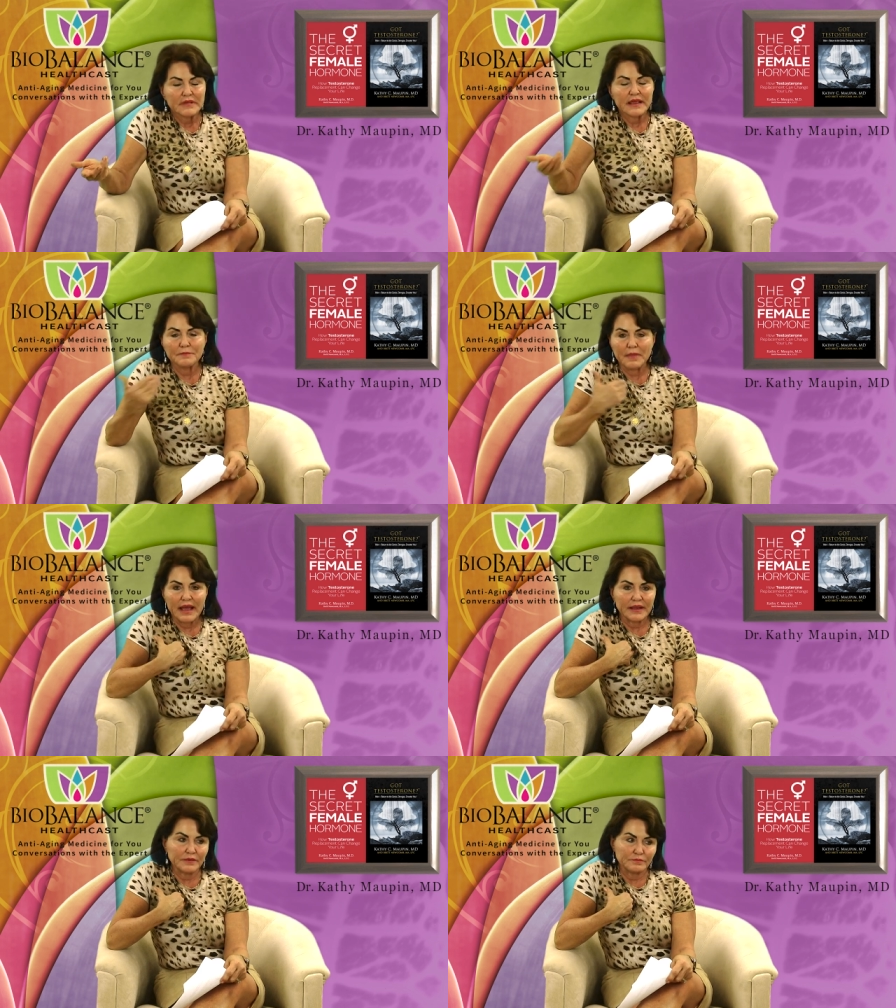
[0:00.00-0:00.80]
in
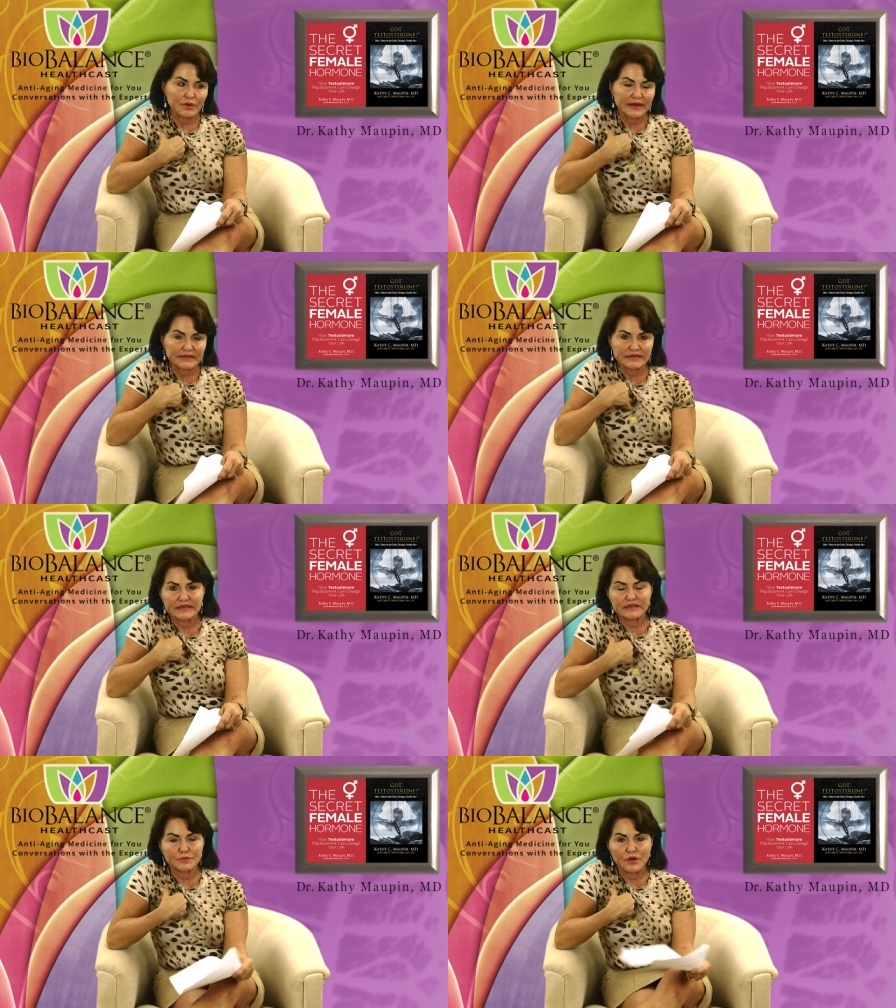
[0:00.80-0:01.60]
my practice
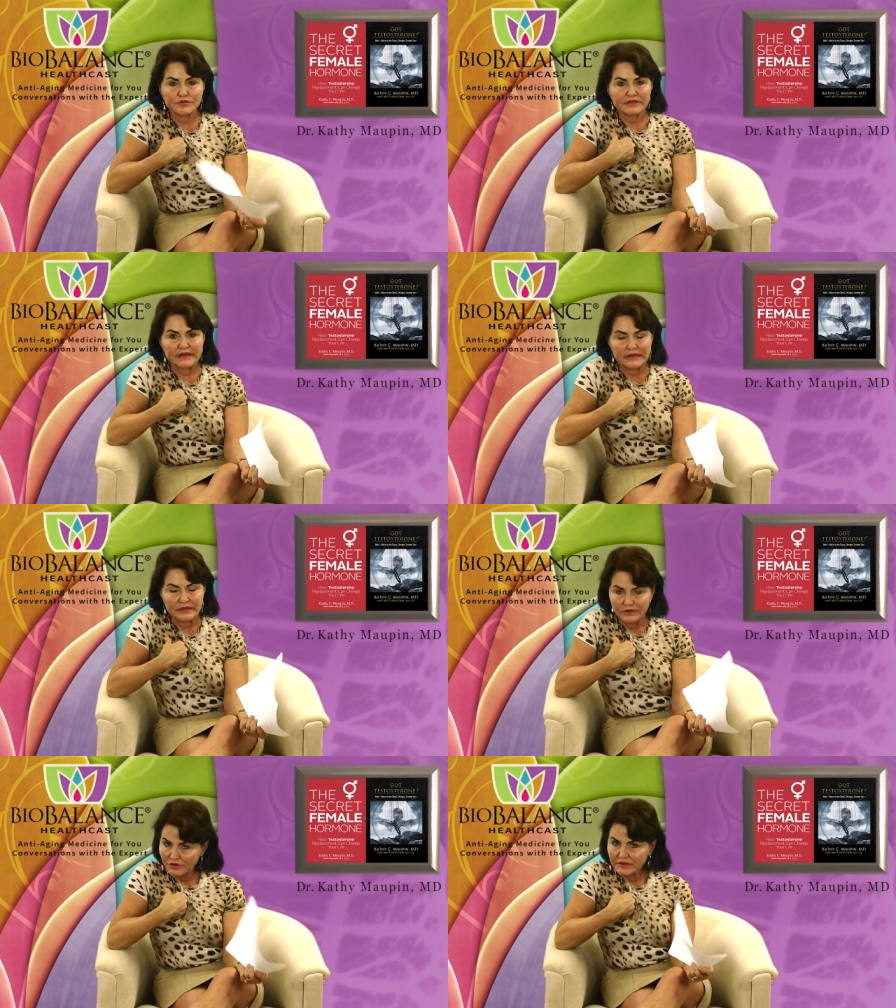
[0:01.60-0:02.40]
is mostly
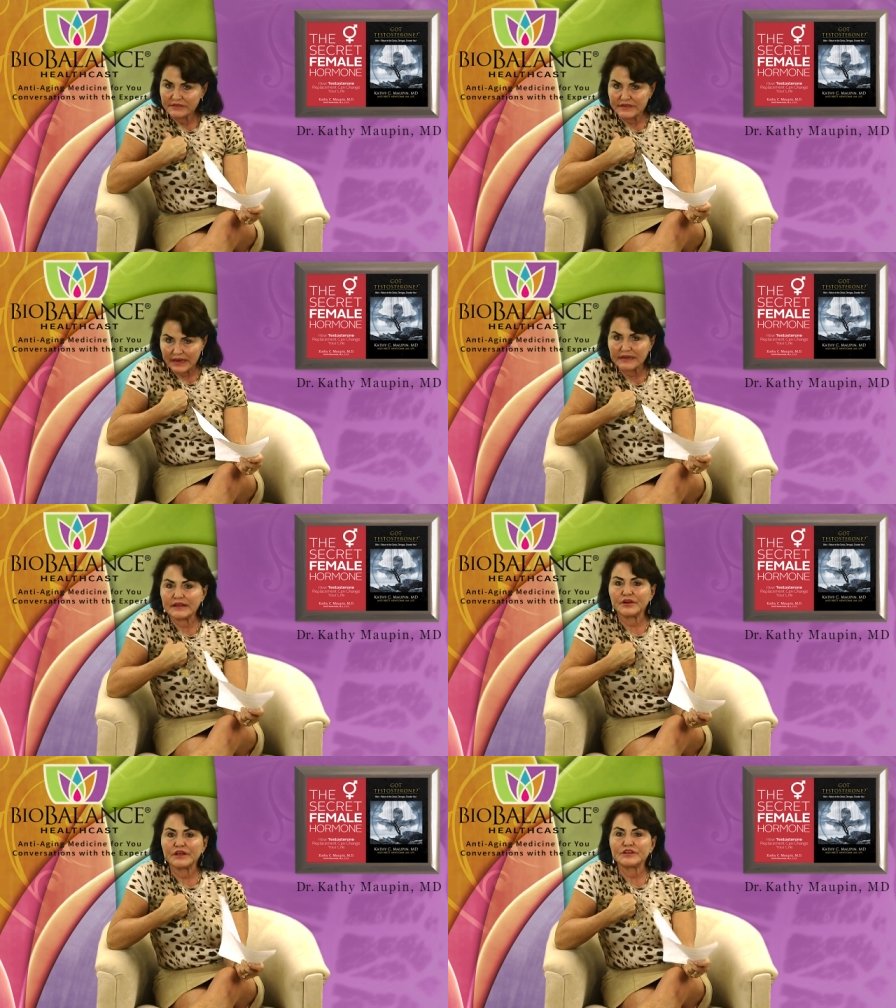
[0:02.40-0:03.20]

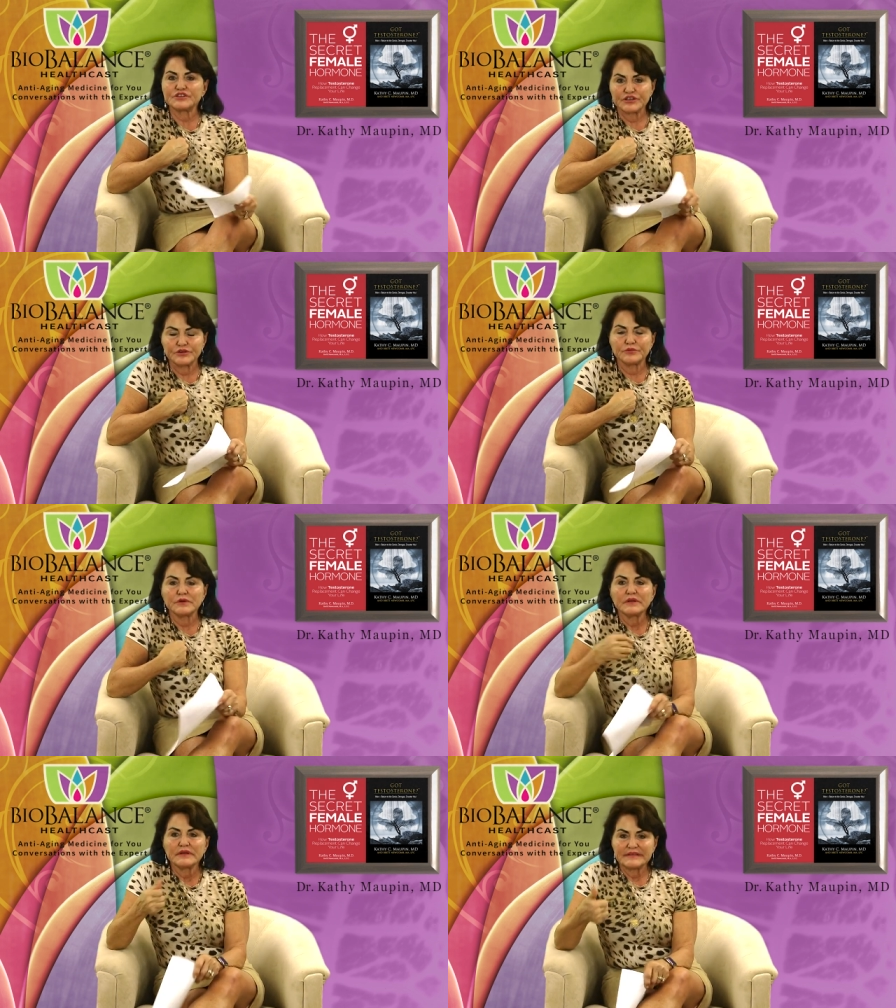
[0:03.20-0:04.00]
secondary to
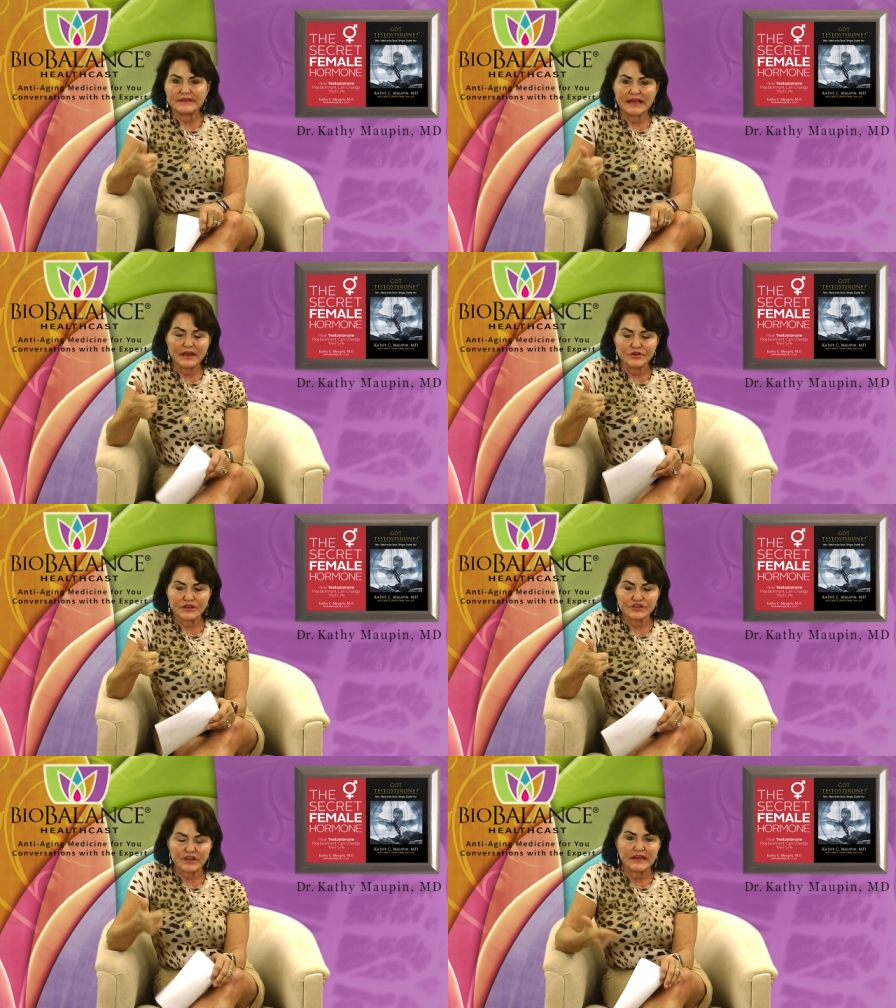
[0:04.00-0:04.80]

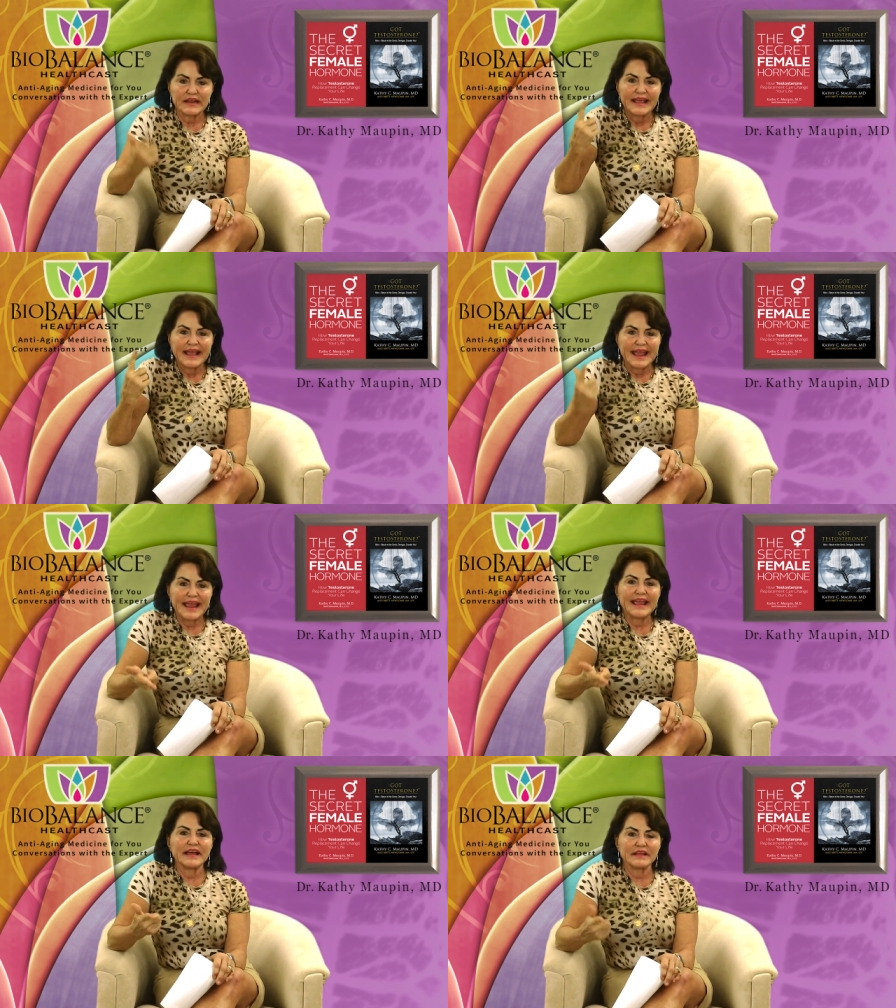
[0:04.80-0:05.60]
dehydration
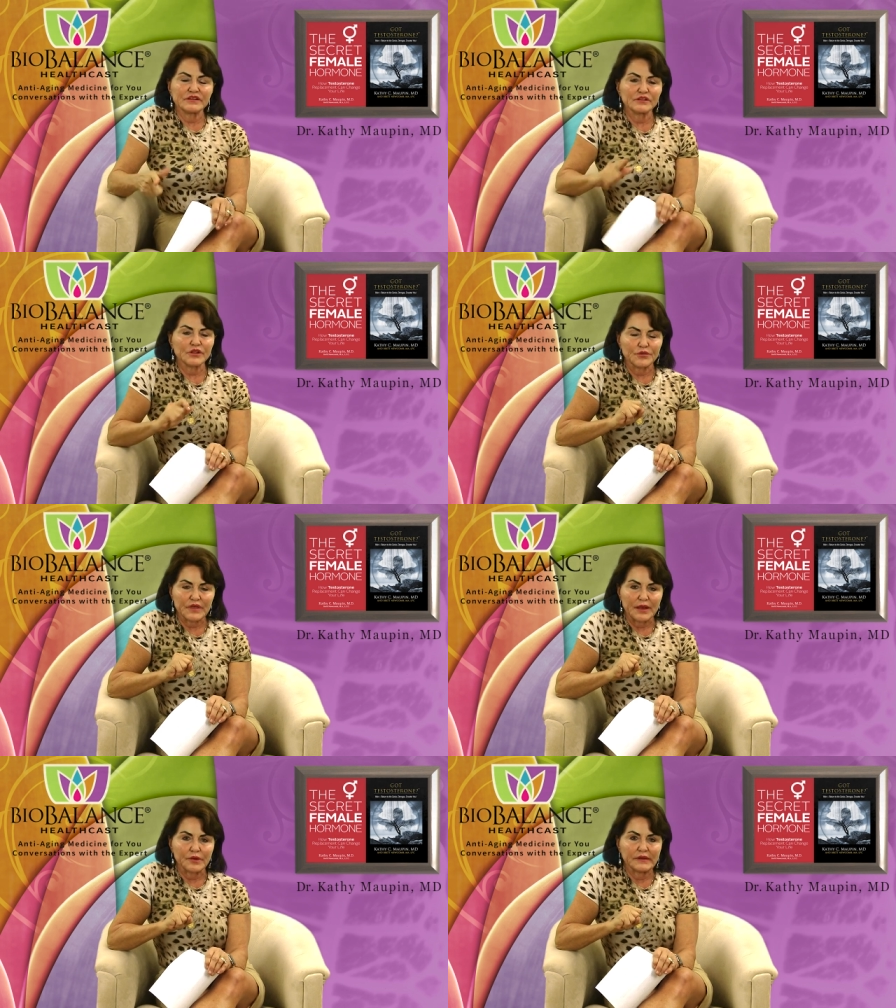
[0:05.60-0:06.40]
and low
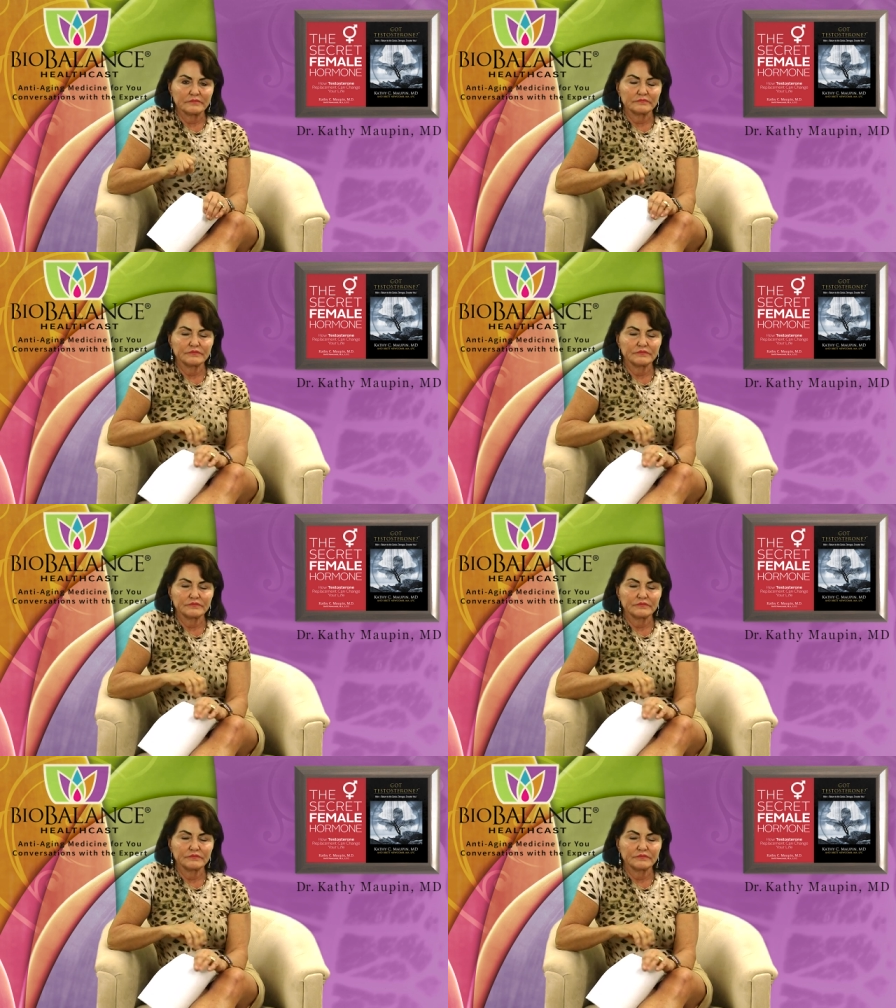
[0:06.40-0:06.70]
thyroid.